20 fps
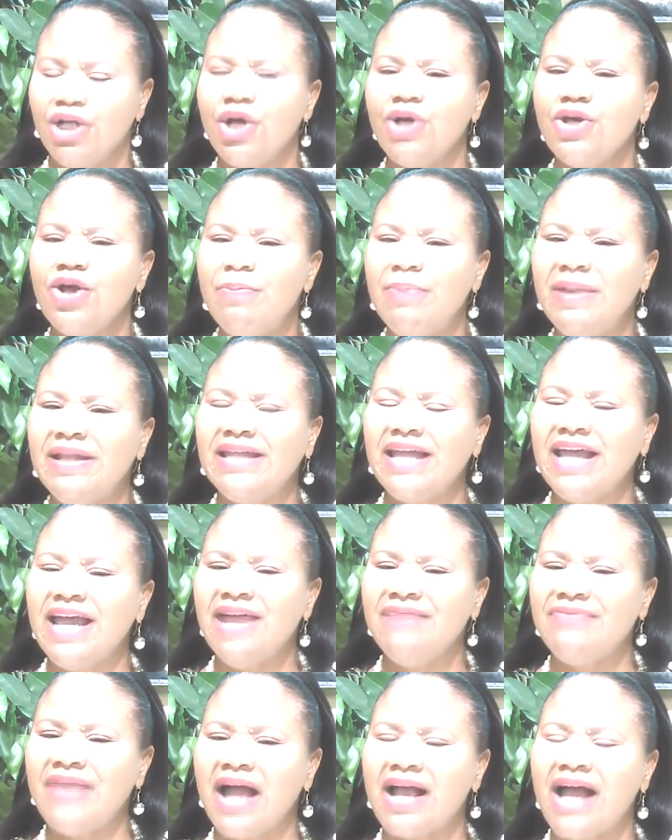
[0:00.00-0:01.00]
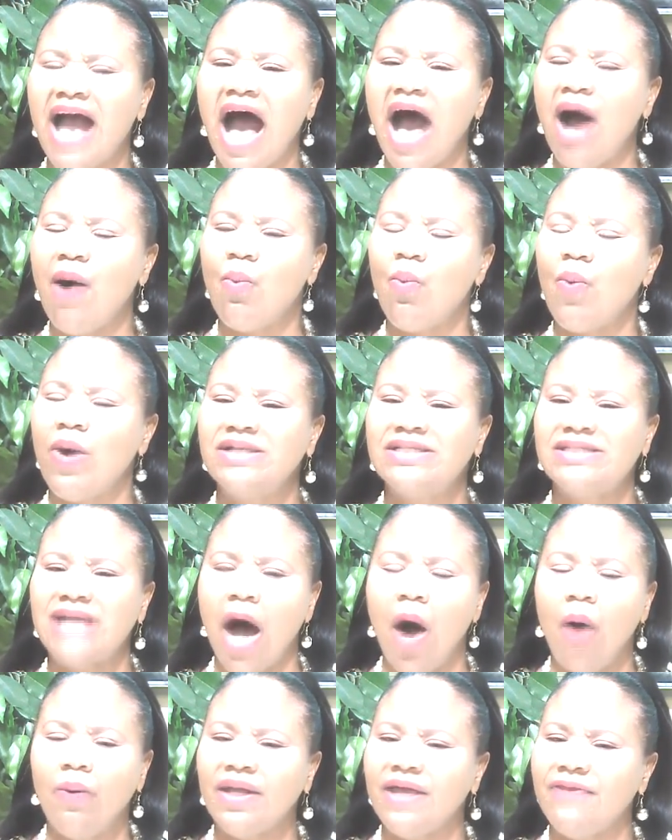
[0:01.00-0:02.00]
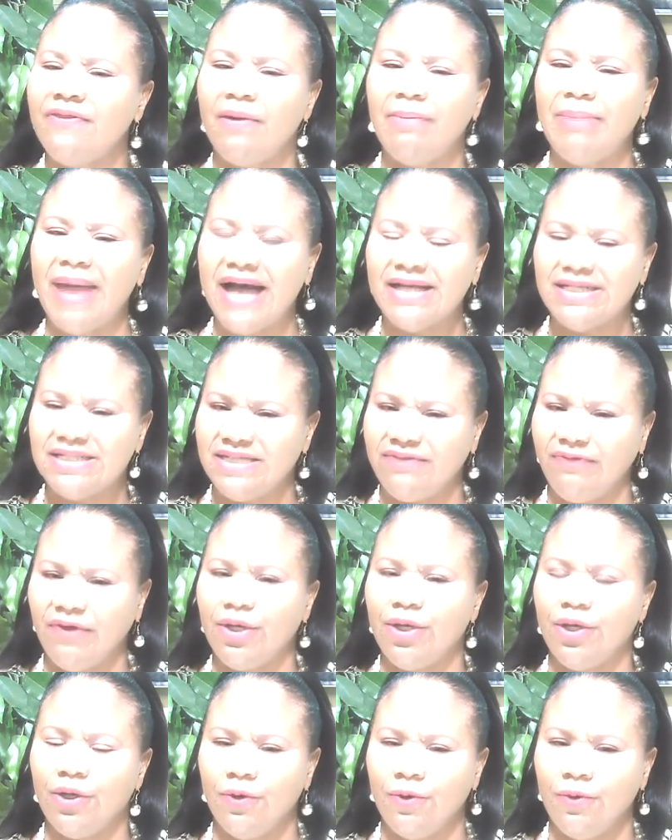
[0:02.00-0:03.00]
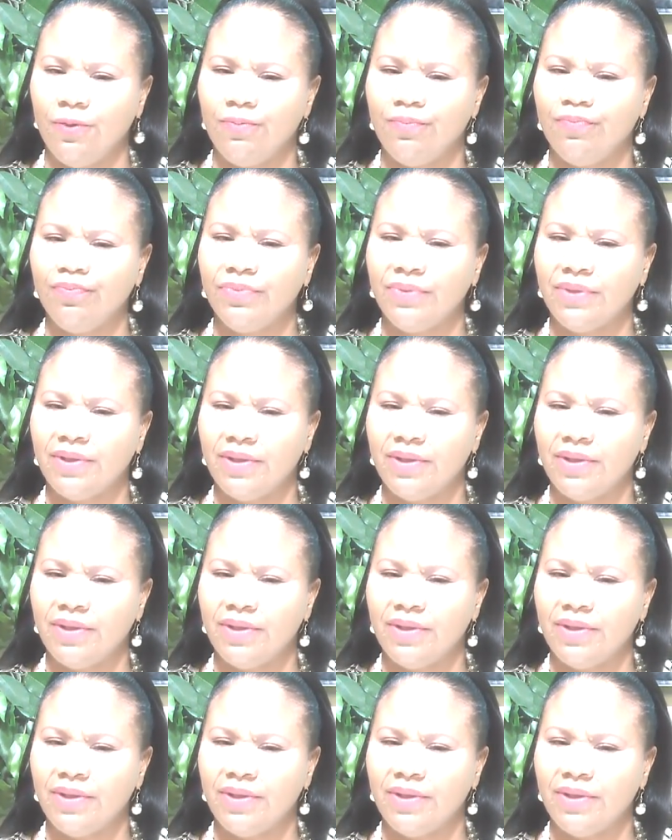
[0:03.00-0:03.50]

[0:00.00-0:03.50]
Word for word: Do you believe that God wants only the best for you?